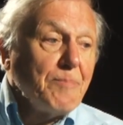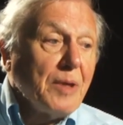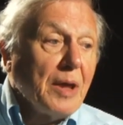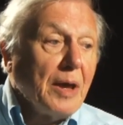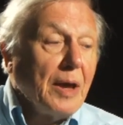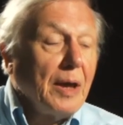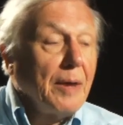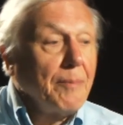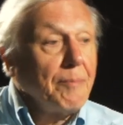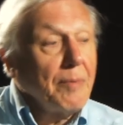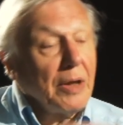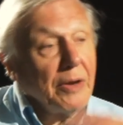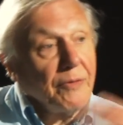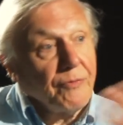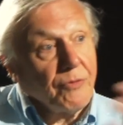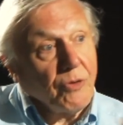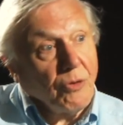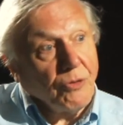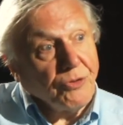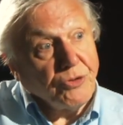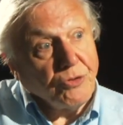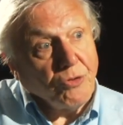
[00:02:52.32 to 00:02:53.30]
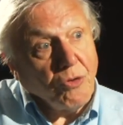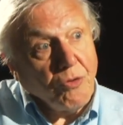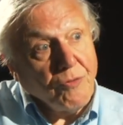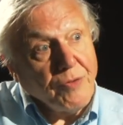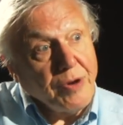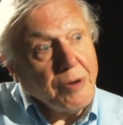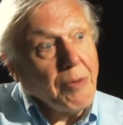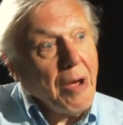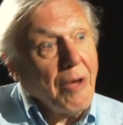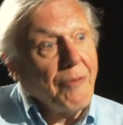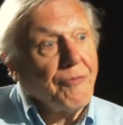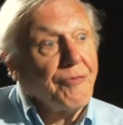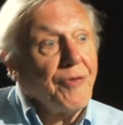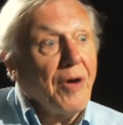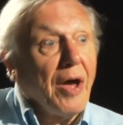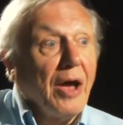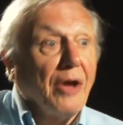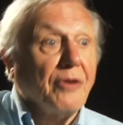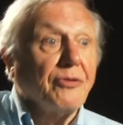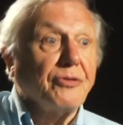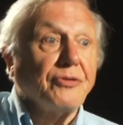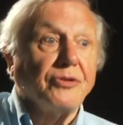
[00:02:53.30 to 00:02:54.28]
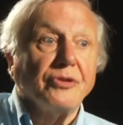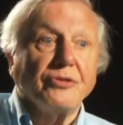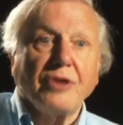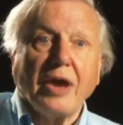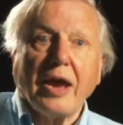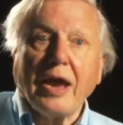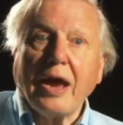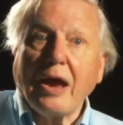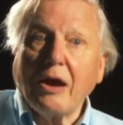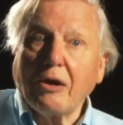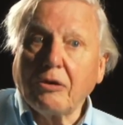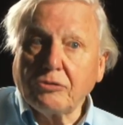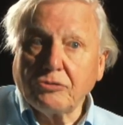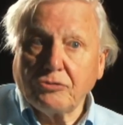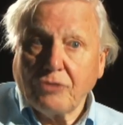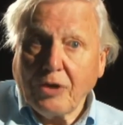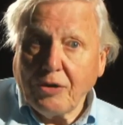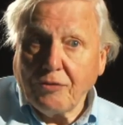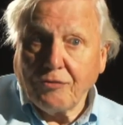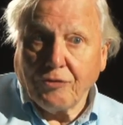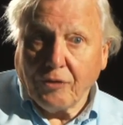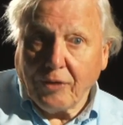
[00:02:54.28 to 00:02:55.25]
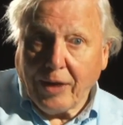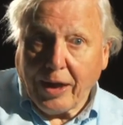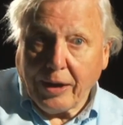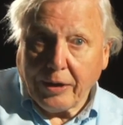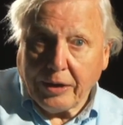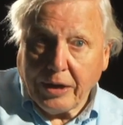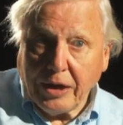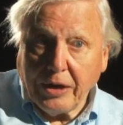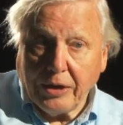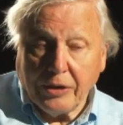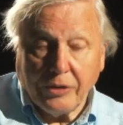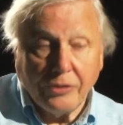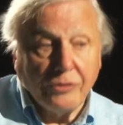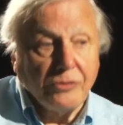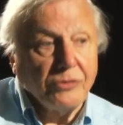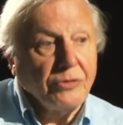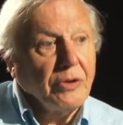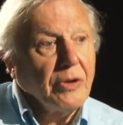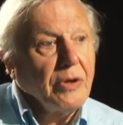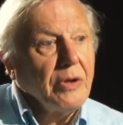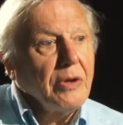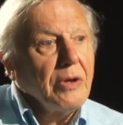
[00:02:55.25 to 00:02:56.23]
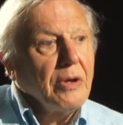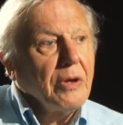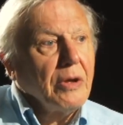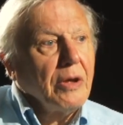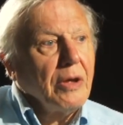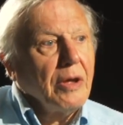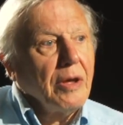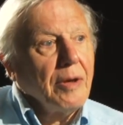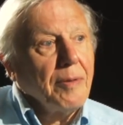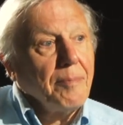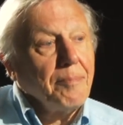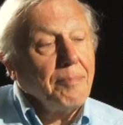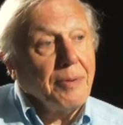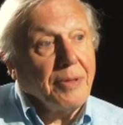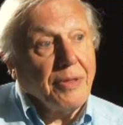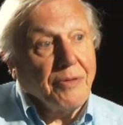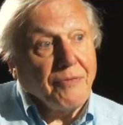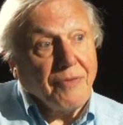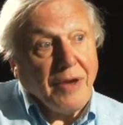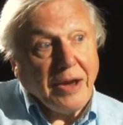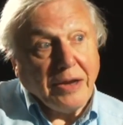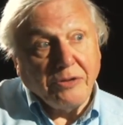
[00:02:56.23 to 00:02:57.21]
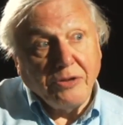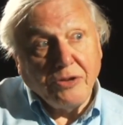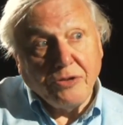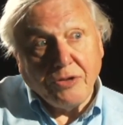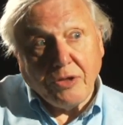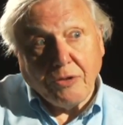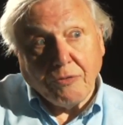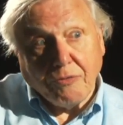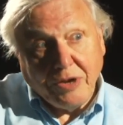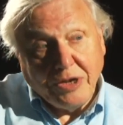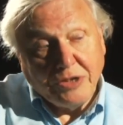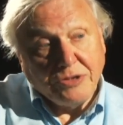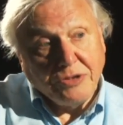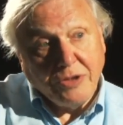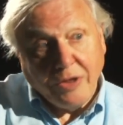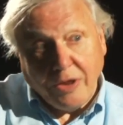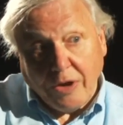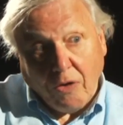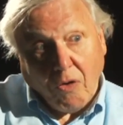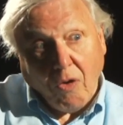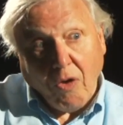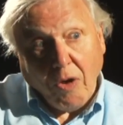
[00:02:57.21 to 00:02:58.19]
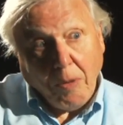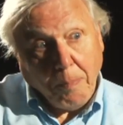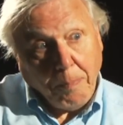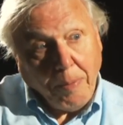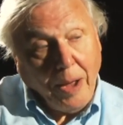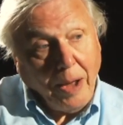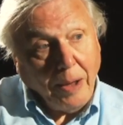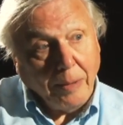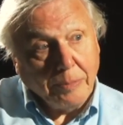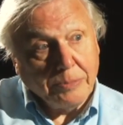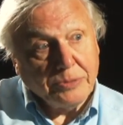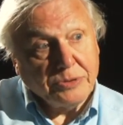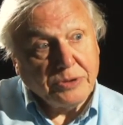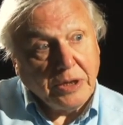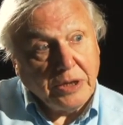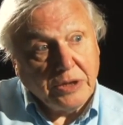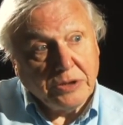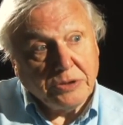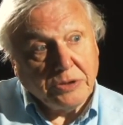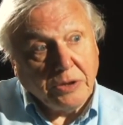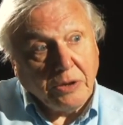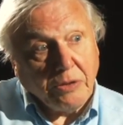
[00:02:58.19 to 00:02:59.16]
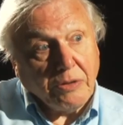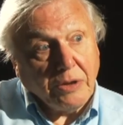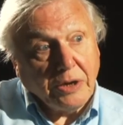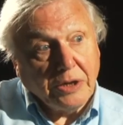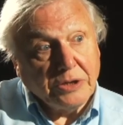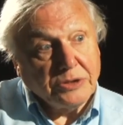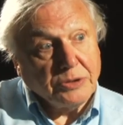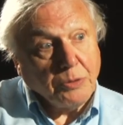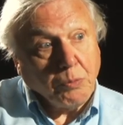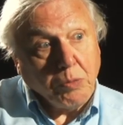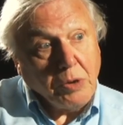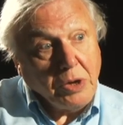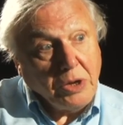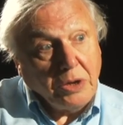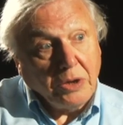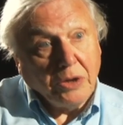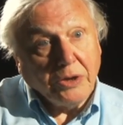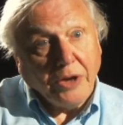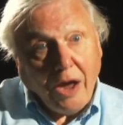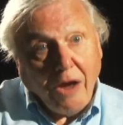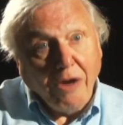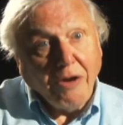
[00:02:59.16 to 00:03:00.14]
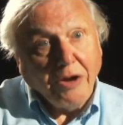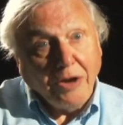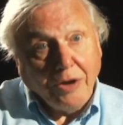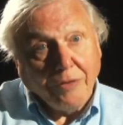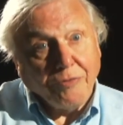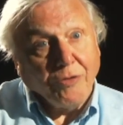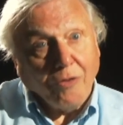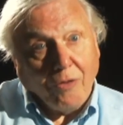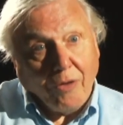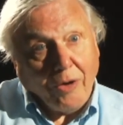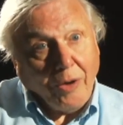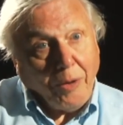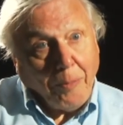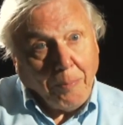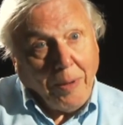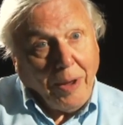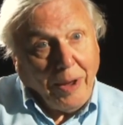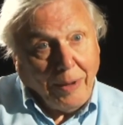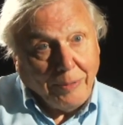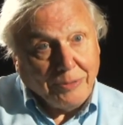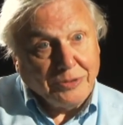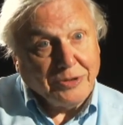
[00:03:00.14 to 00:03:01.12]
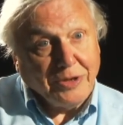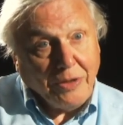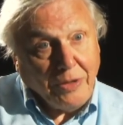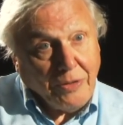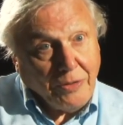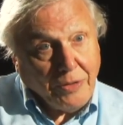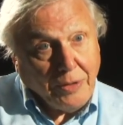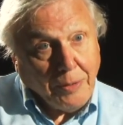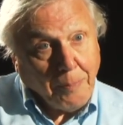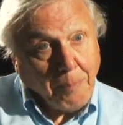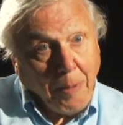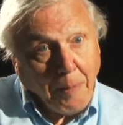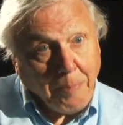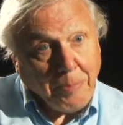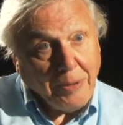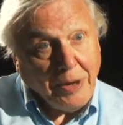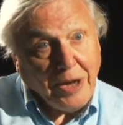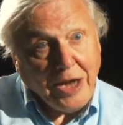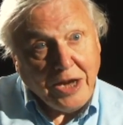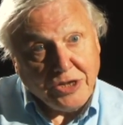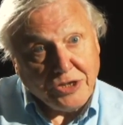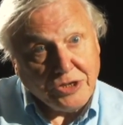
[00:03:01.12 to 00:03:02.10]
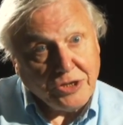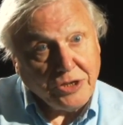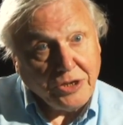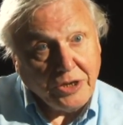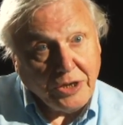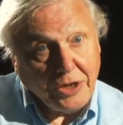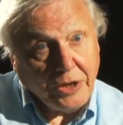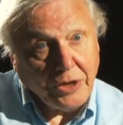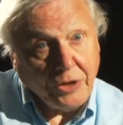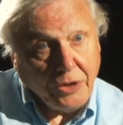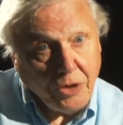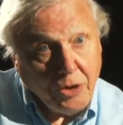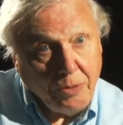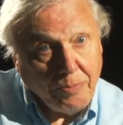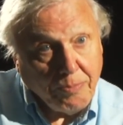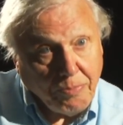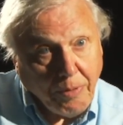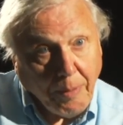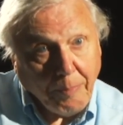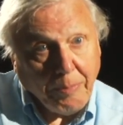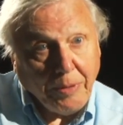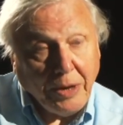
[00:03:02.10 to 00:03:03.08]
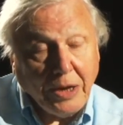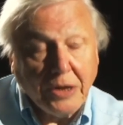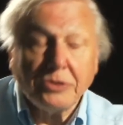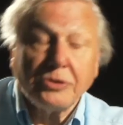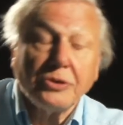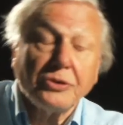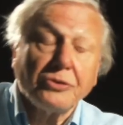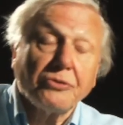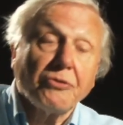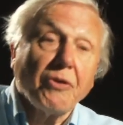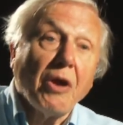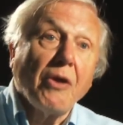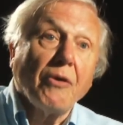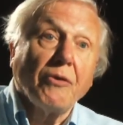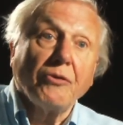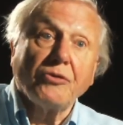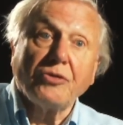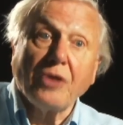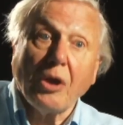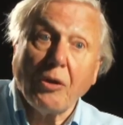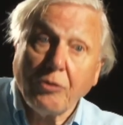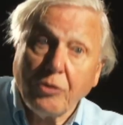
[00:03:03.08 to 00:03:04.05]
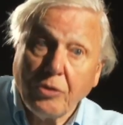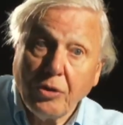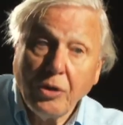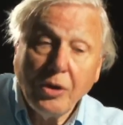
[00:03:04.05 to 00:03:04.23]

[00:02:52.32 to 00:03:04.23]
And of course, it's all very well for us to say how dreadful that is, but the fact is the reason there are oil palms is that there is a world hunger for oil palms. The population, the human population, has grown so